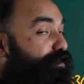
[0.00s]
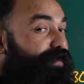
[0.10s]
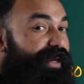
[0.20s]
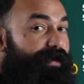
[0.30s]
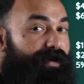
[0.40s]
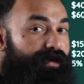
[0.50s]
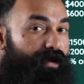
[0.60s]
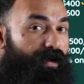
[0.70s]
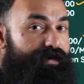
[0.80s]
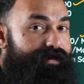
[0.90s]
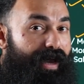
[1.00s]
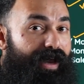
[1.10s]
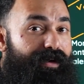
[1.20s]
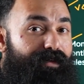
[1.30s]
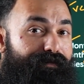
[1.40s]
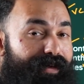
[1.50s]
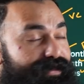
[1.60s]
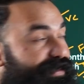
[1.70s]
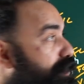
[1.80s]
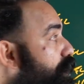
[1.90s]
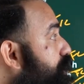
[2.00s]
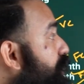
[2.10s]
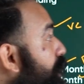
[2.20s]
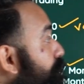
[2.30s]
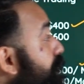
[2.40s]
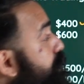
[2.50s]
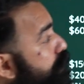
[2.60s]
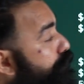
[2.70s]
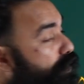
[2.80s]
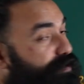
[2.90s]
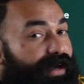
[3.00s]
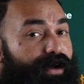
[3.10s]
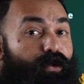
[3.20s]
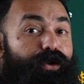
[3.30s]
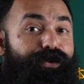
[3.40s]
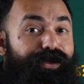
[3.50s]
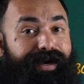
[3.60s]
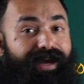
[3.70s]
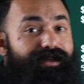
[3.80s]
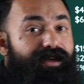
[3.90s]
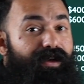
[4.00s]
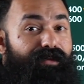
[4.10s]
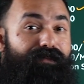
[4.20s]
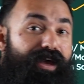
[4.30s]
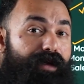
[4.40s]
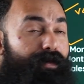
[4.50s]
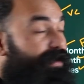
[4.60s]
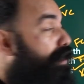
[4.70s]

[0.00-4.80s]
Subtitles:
variable cost and fixed cost. First of all, we are going to deduct variable